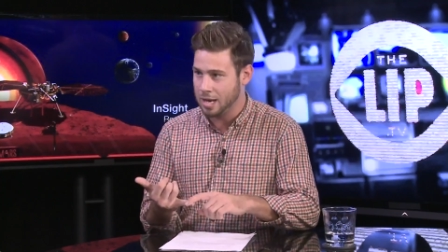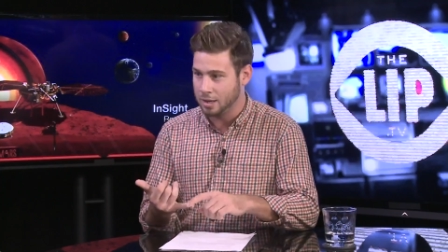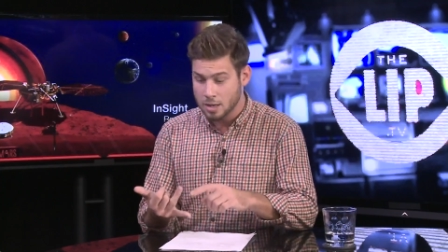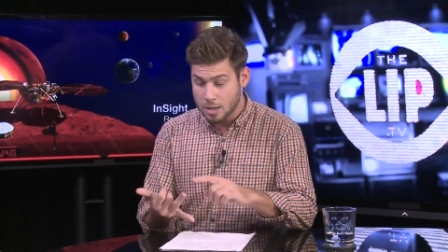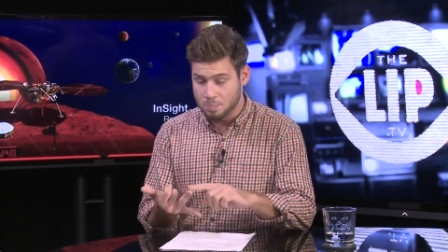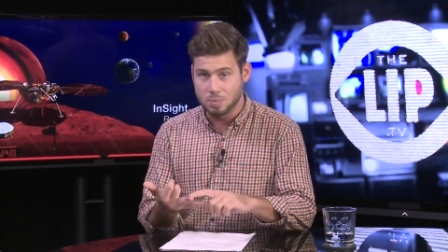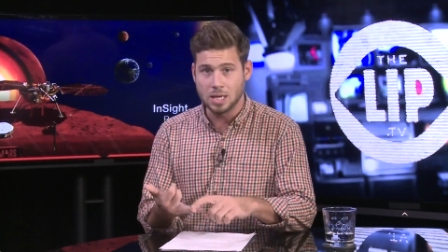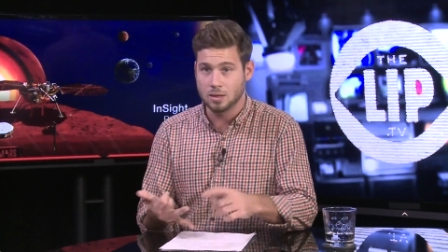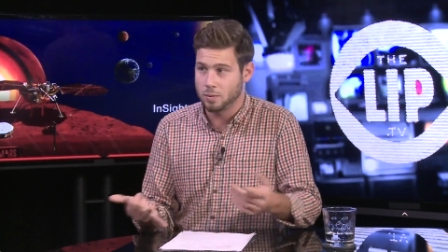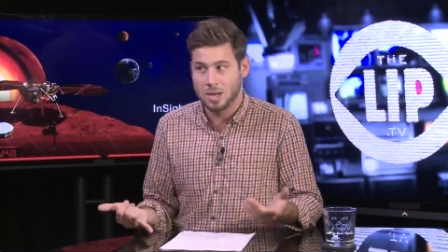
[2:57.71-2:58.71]
A.
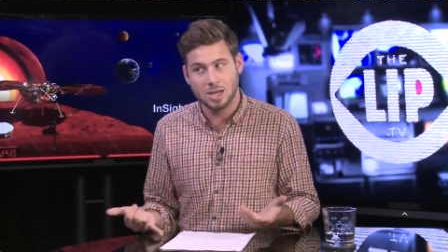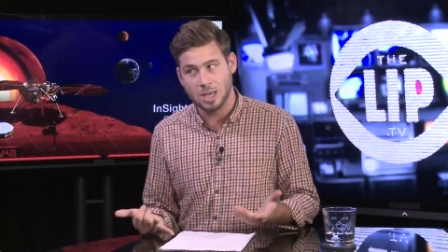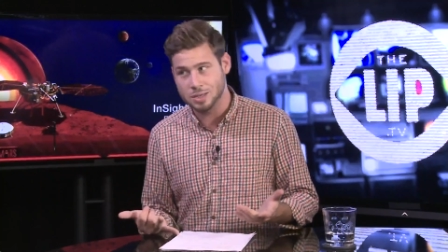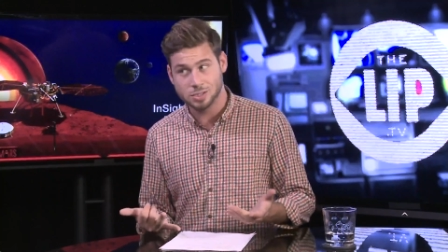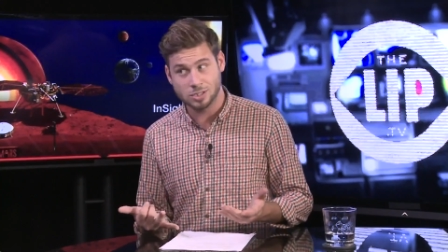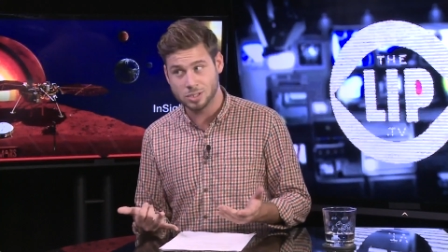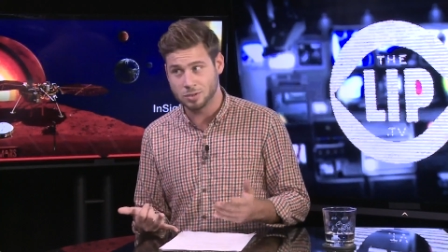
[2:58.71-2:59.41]
B, the radiation, too.